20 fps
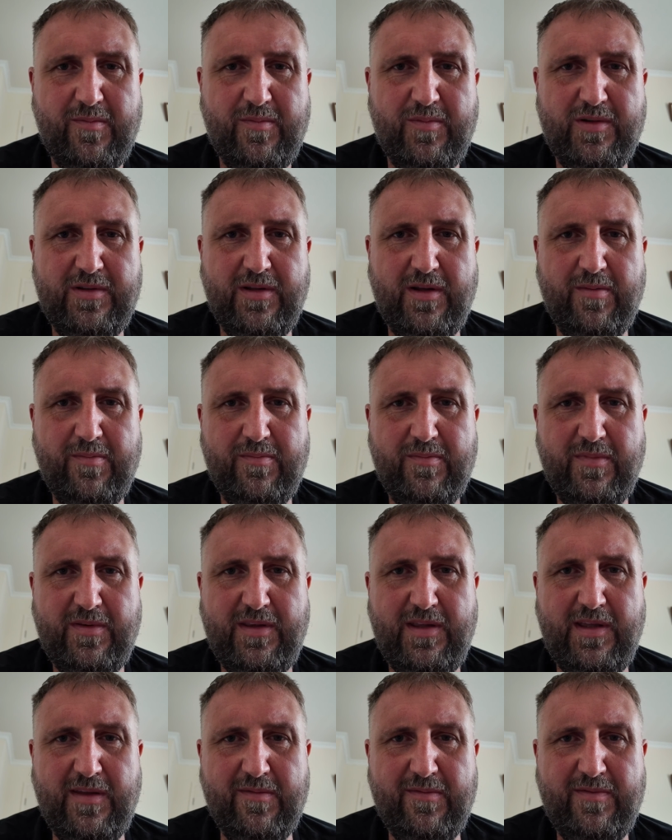But I
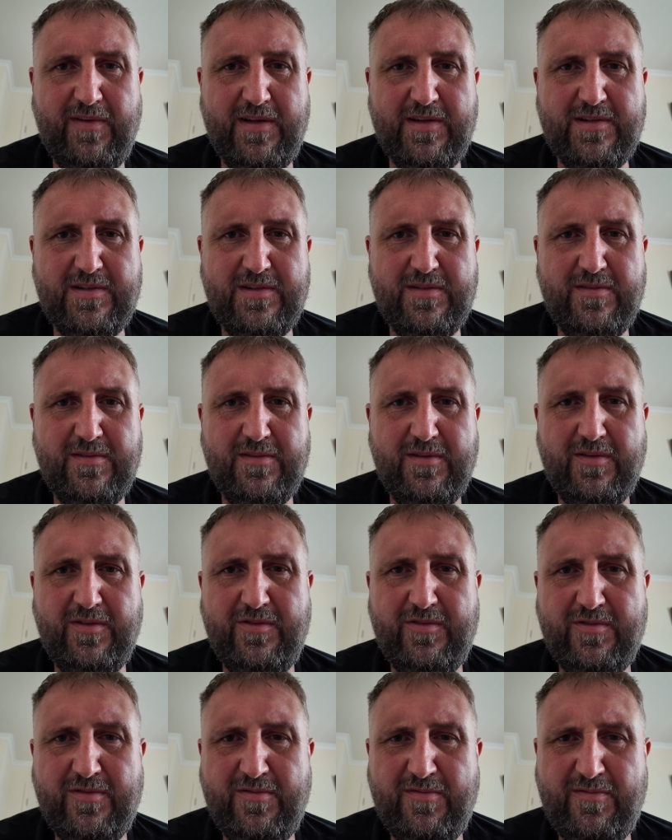think it fetched
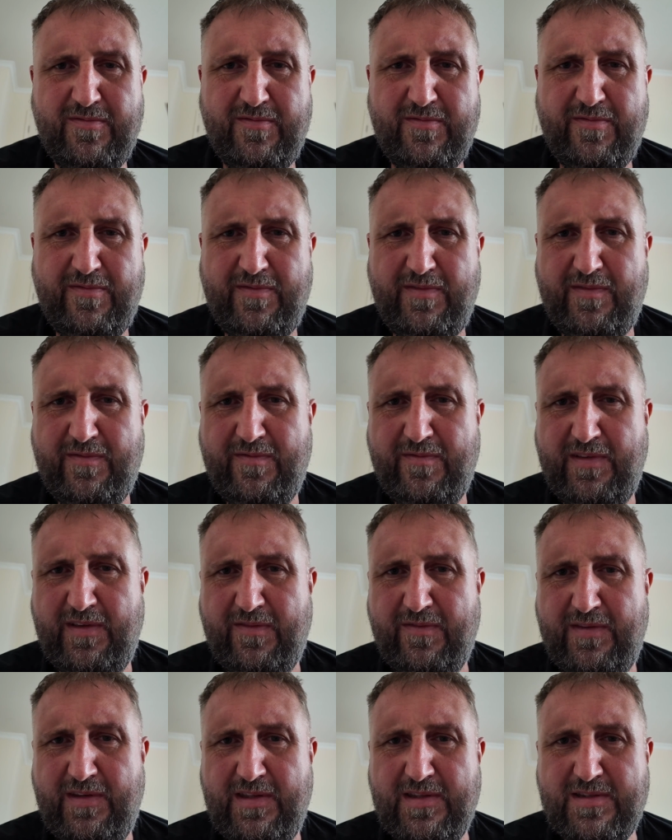
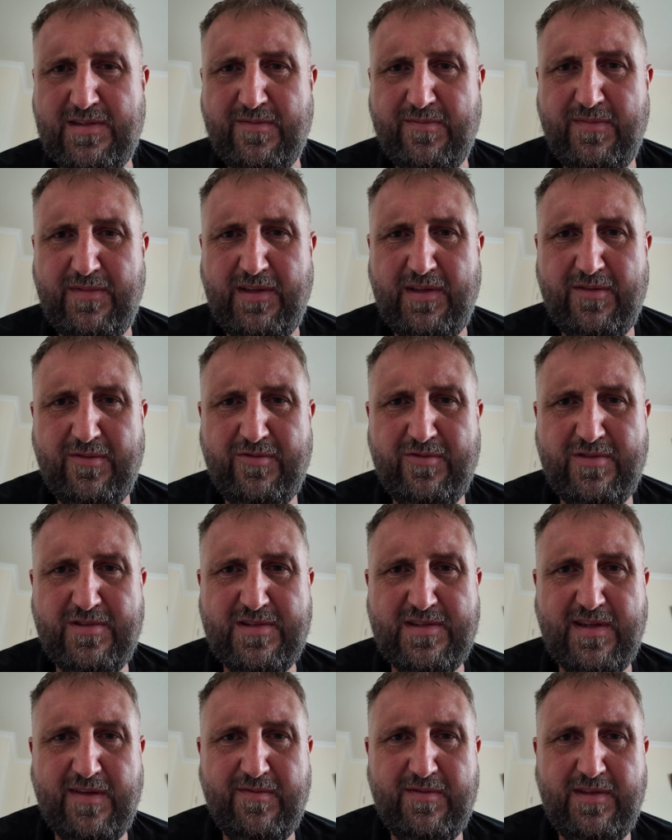150 something,
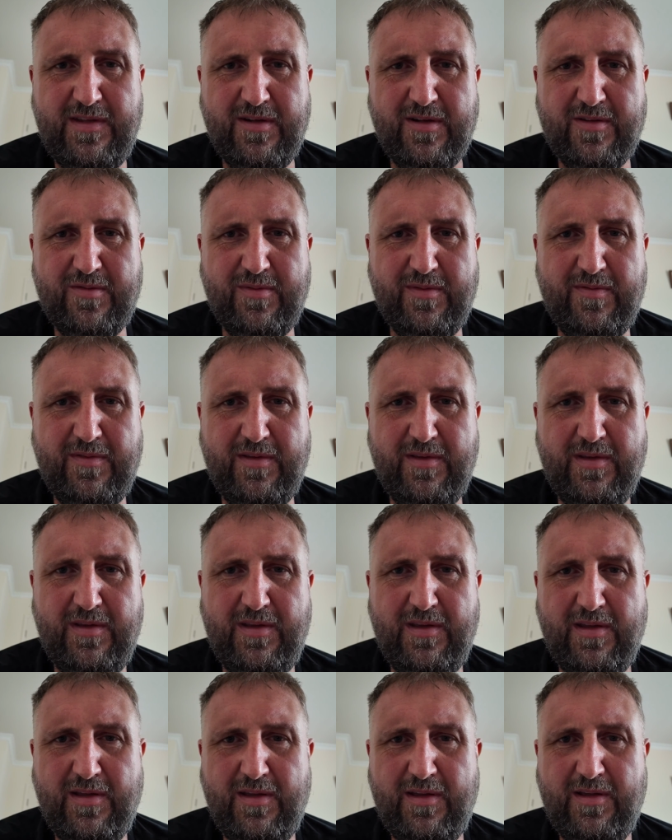170 odd with
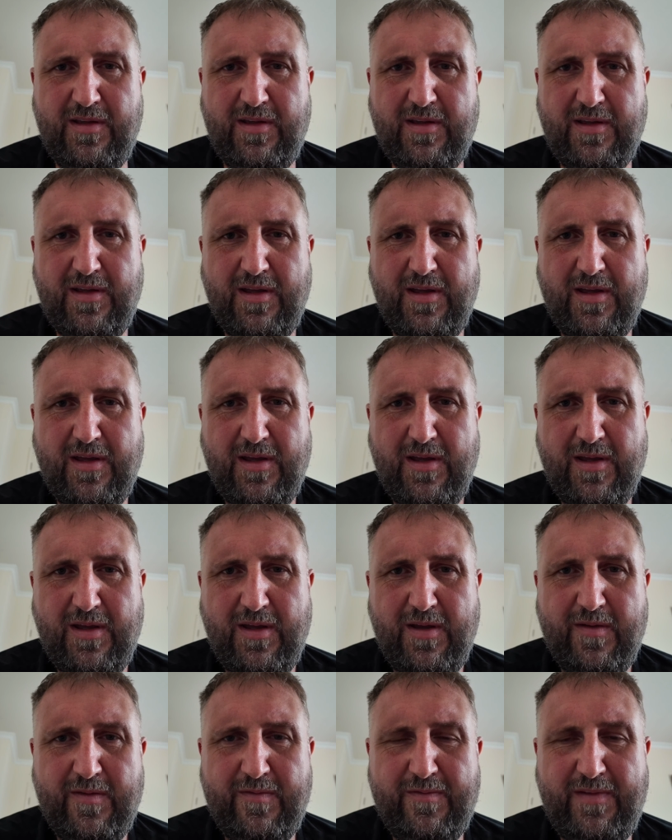the
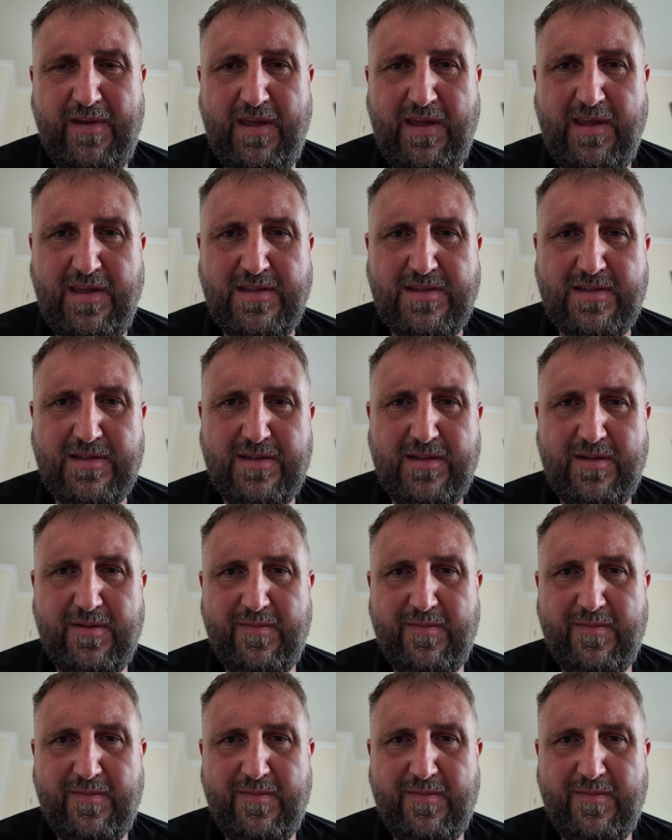fees.